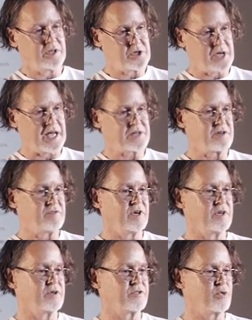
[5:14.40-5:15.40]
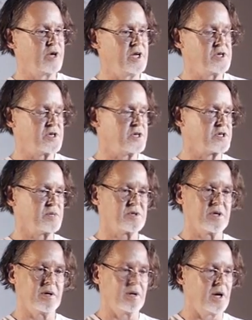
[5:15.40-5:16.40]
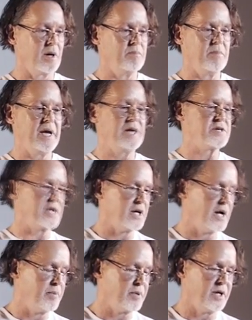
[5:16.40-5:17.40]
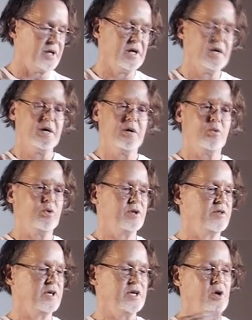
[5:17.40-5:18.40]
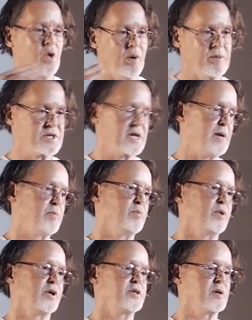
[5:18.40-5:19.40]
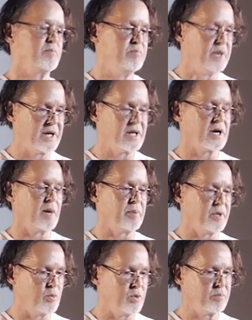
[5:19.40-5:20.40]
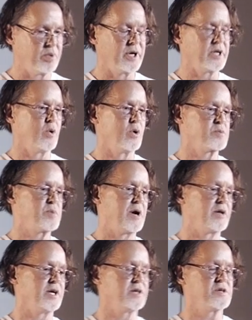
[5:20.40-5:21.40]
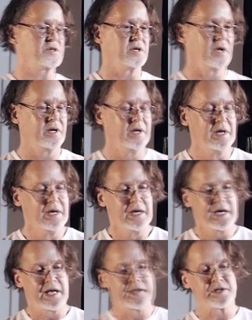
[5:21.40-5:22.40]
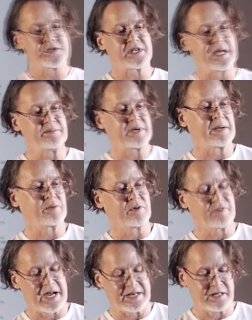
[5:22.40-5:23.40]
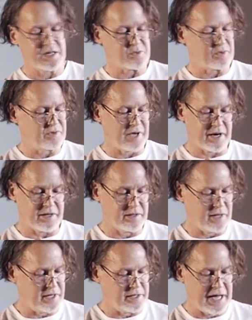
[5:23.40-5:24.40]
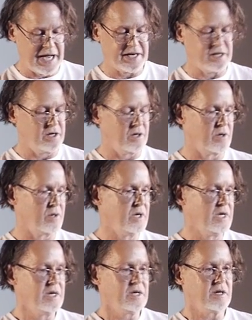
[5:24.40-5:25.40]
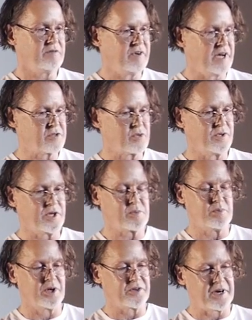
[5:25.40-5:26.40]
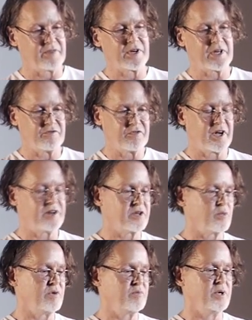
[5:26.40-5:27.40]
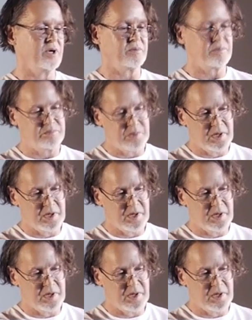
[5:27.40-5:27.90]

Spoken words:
the chassis vendor 3D Systems, an amazing company with enormous capabilities, a big company with plenty of horsepower to get this done. And at the same time that we've got this, we've got a 9-year veteran that's built every Confederate that we've built